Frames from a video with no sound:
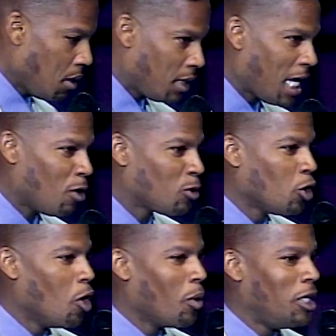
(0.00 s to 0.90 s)
They don't
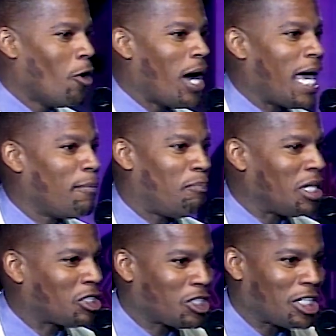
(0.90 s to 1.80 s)
do it with no
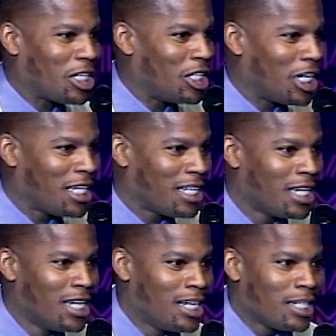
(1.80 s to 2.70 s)
ambition or nothing.
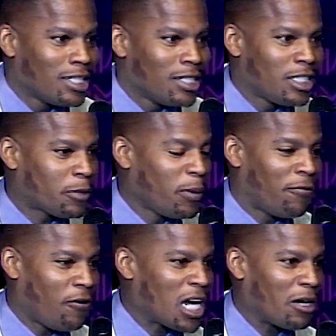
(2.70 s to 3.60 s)
Just be
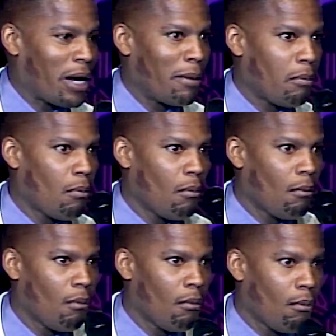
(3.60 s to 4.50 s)
fucking
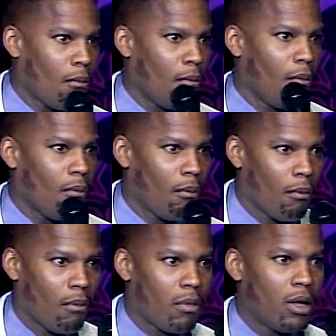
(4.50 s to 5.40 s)

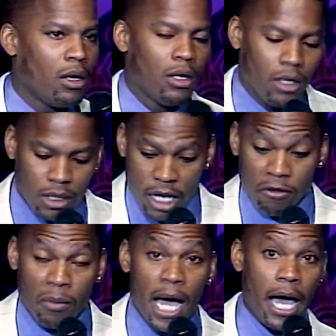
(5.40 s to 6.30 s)
around.
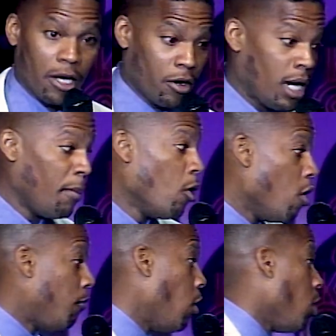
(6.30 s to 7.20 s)
Never mind, girl, I'm going for